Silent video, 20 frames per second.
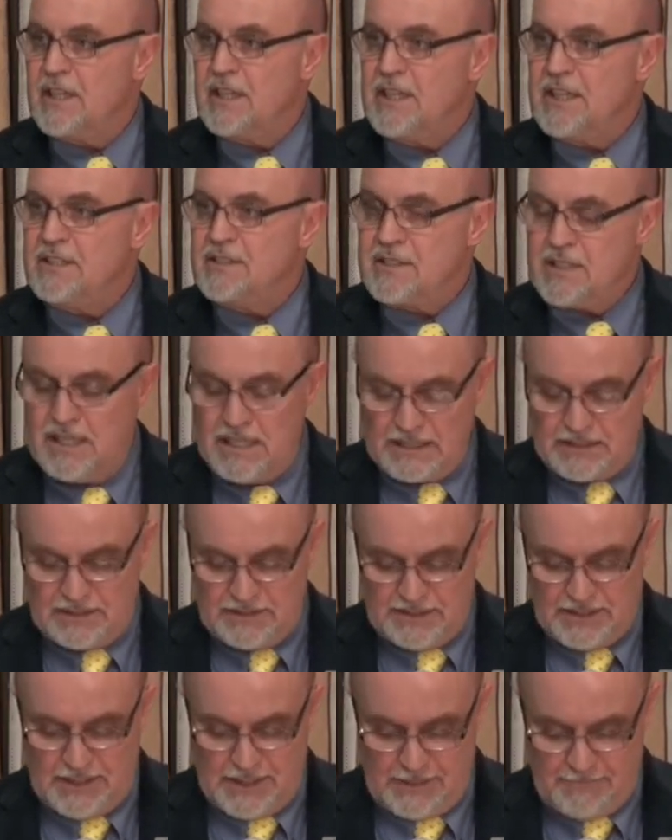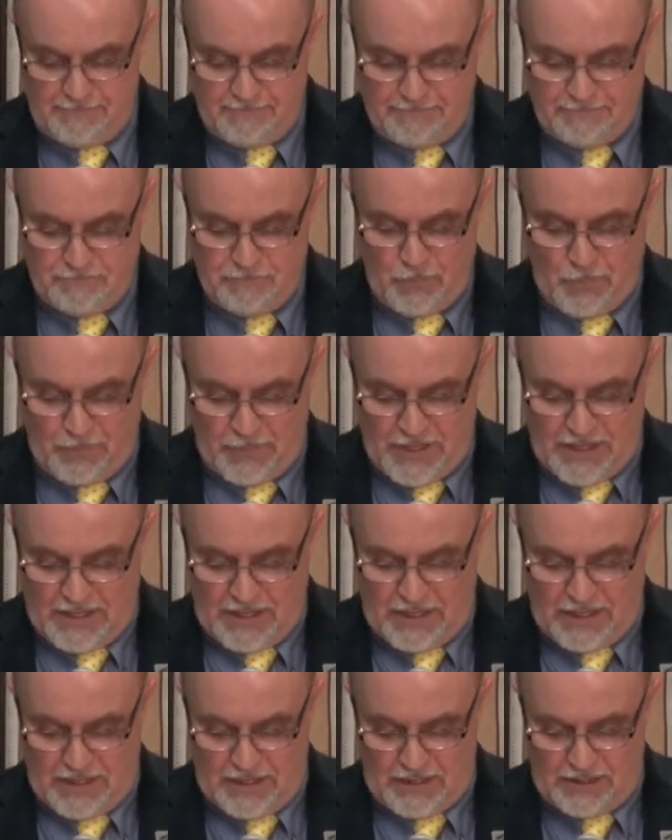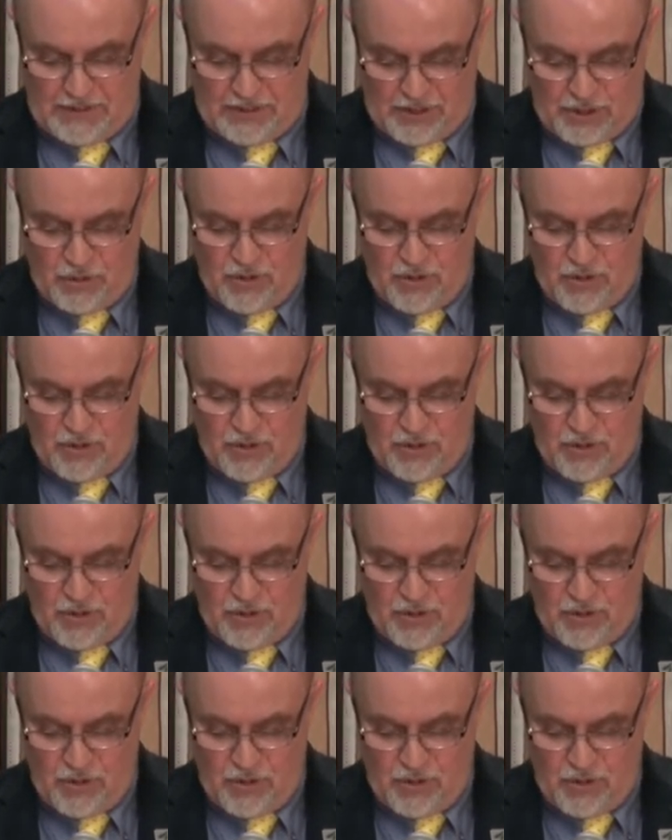he's got, or